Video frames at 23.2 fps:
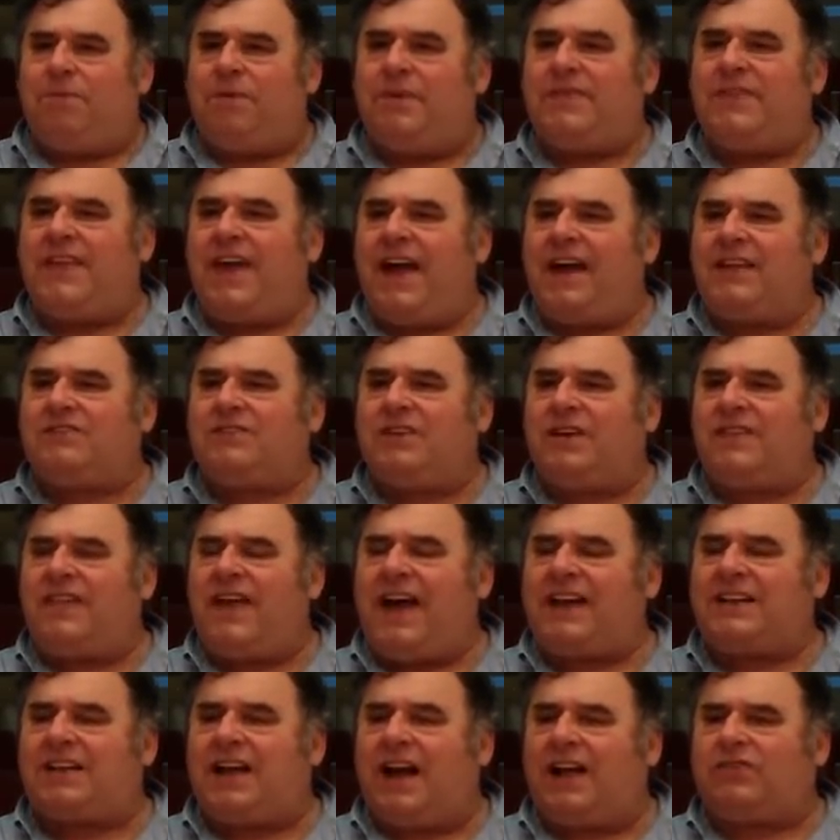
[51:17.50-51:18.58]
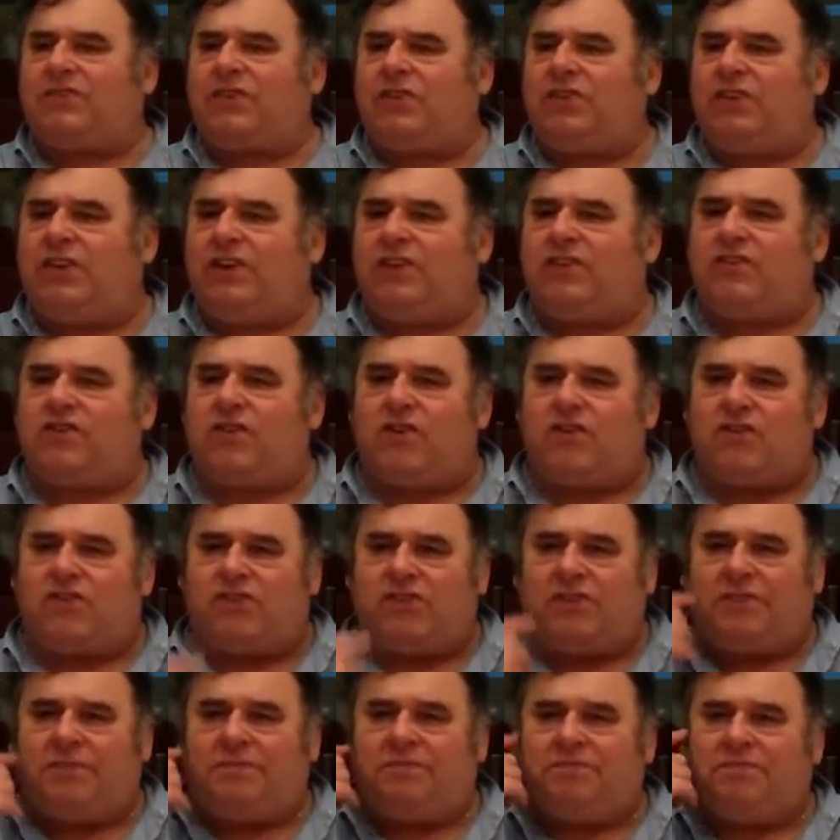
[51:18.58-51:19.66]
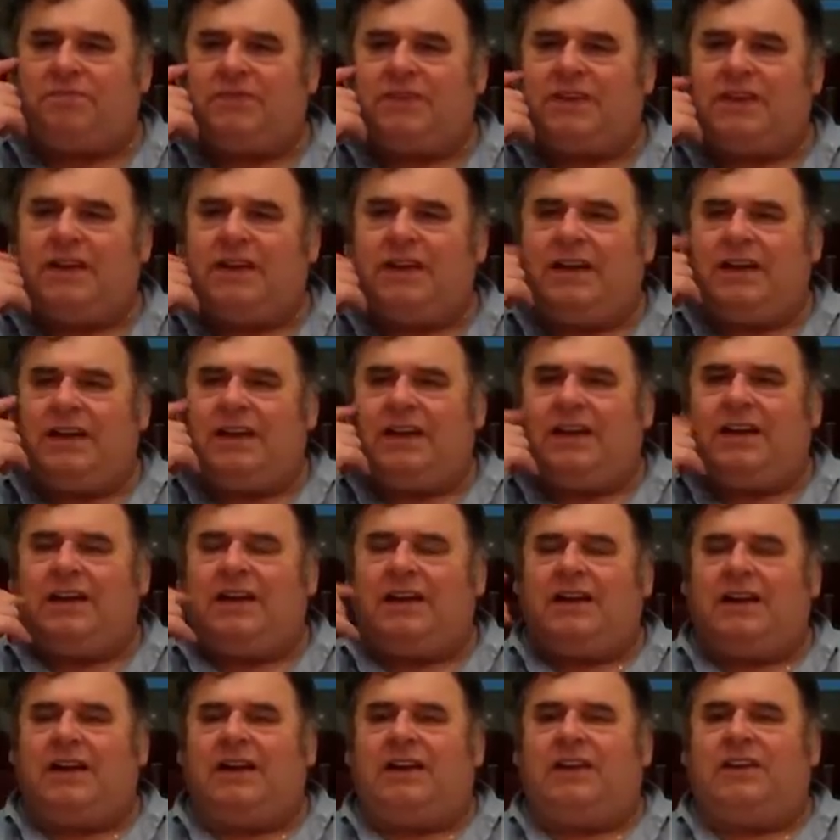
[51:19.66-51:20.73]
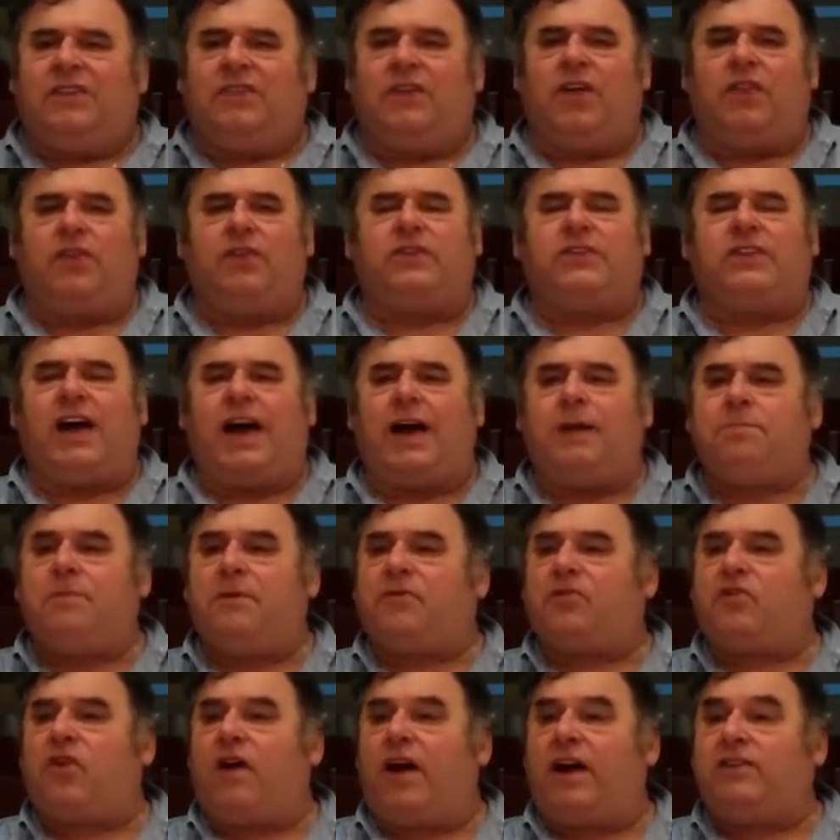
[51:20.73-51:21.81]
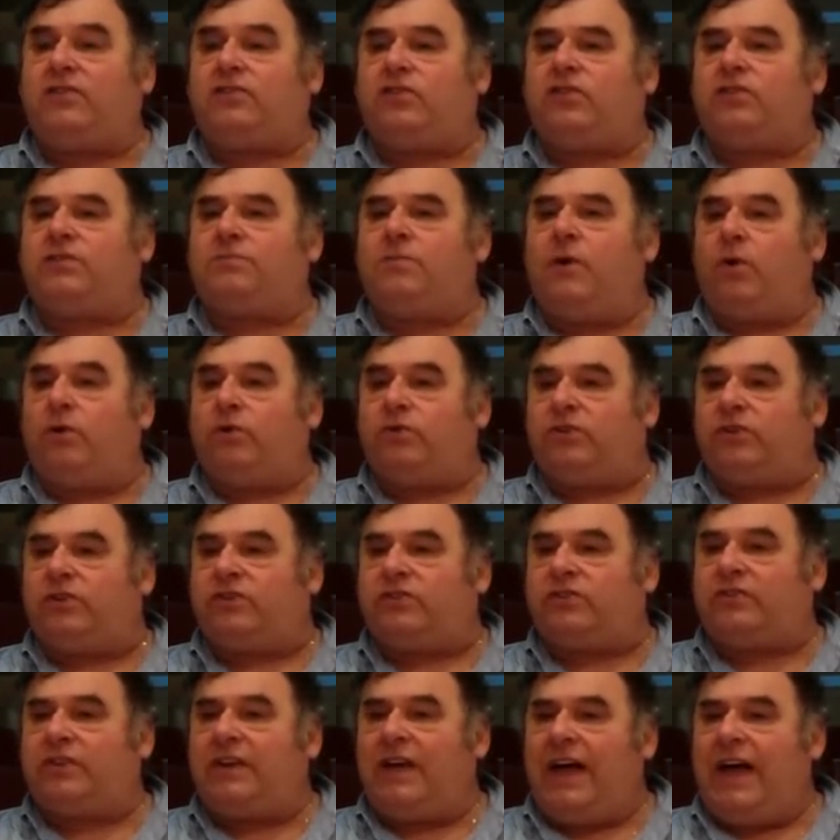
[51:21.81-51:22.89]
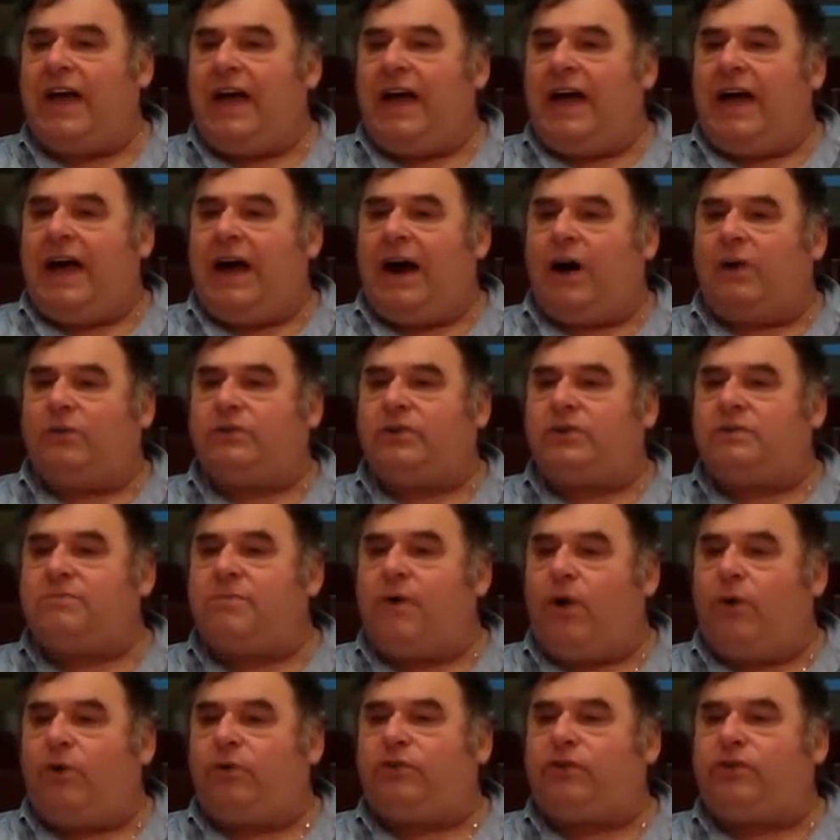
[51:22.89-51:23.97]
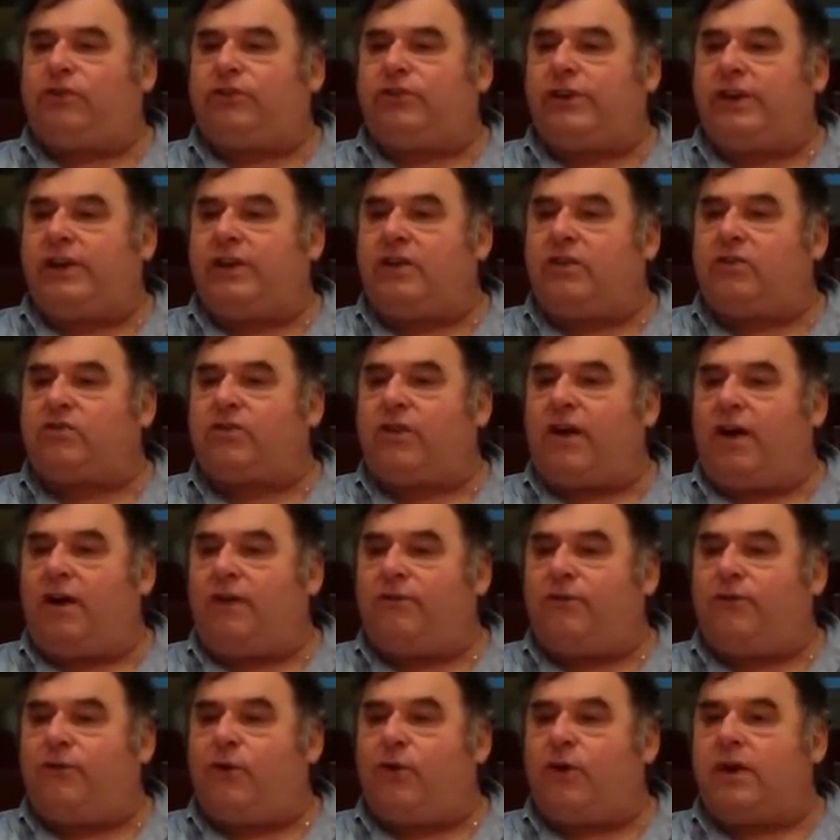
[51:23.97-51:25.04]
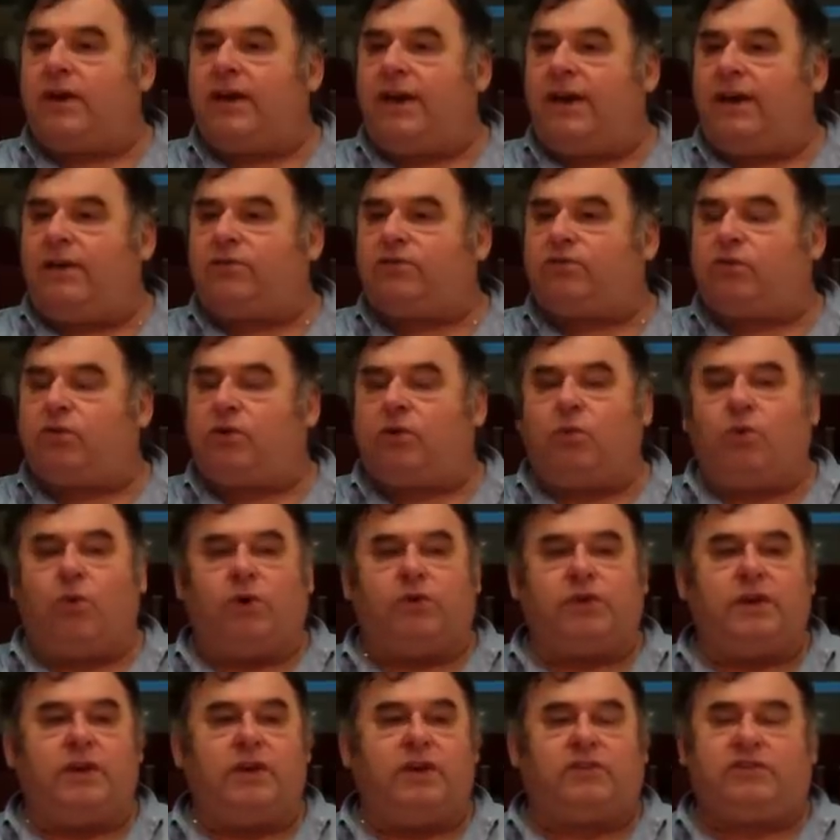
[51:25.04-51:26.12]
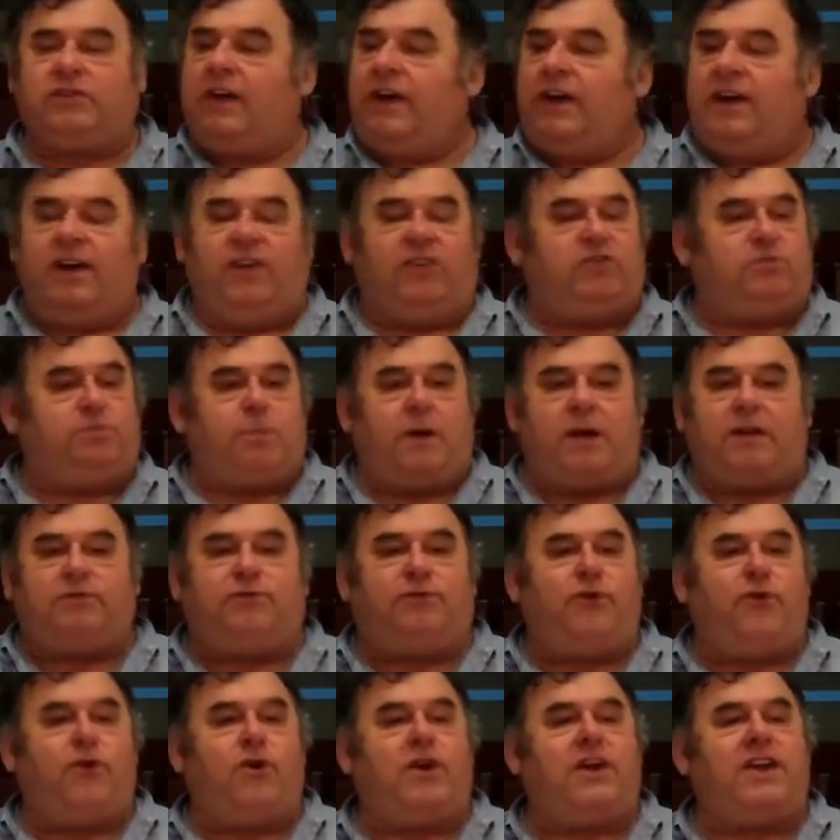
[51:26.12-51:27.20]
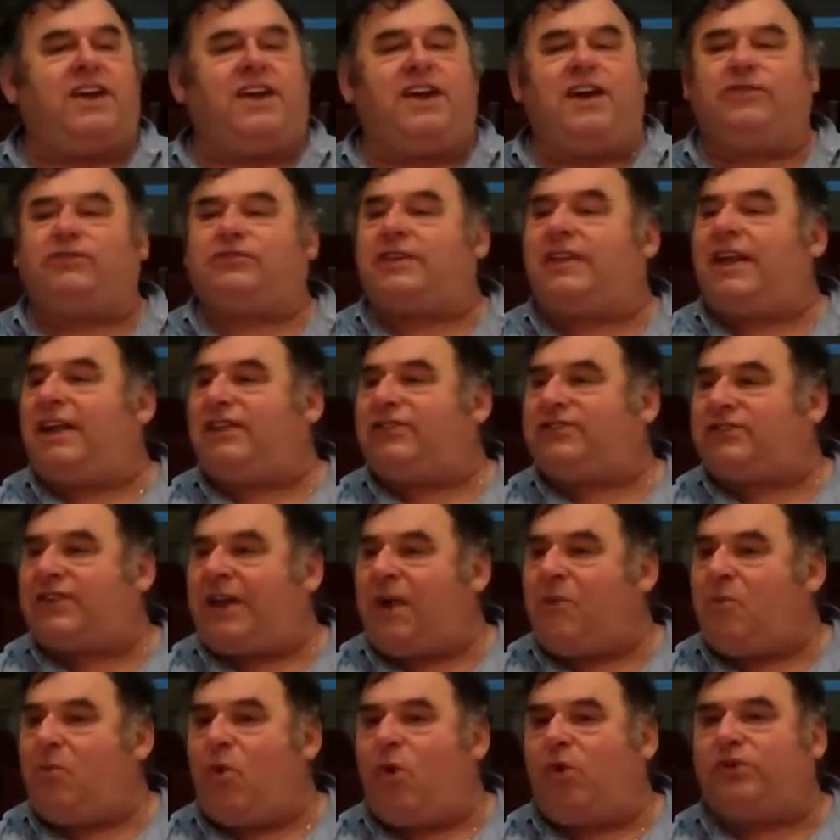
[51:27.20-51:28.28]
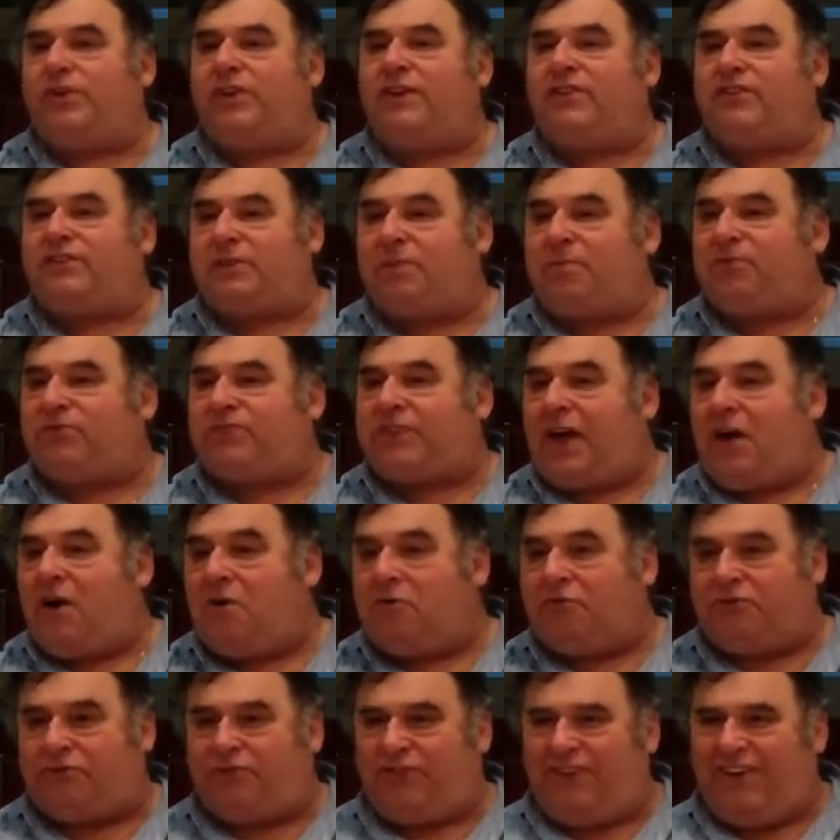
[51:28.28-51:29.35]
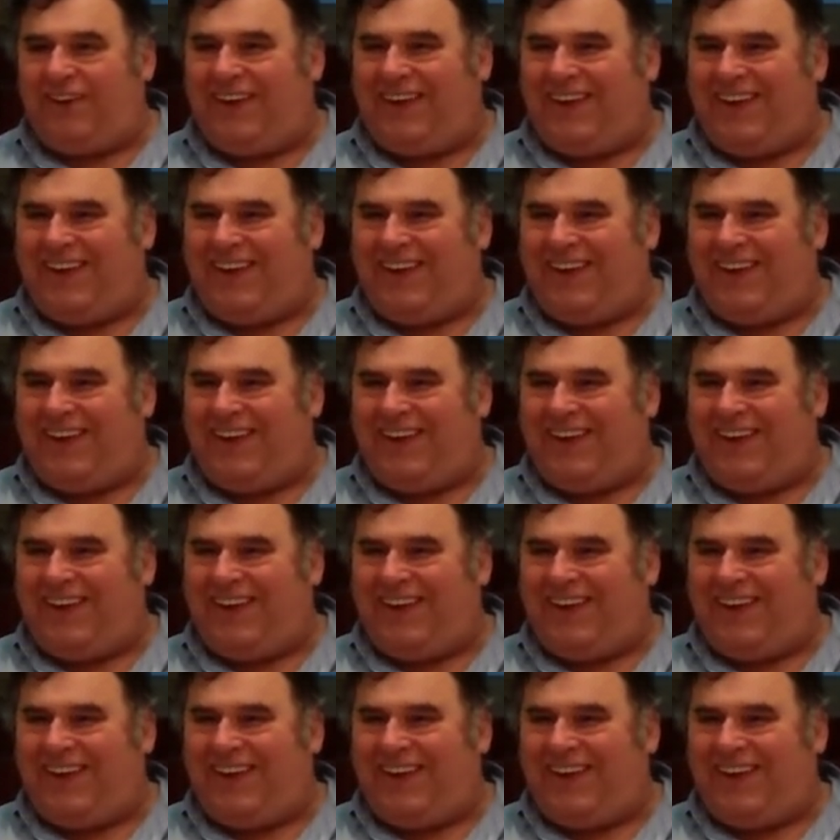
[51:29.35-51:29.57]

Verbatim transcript: Been there, done that, got the t shirt. Another type of Christ is Moses. How did Moses lead Israel 40 years through the wilderness? He spent 40 years in that same wilderness himself.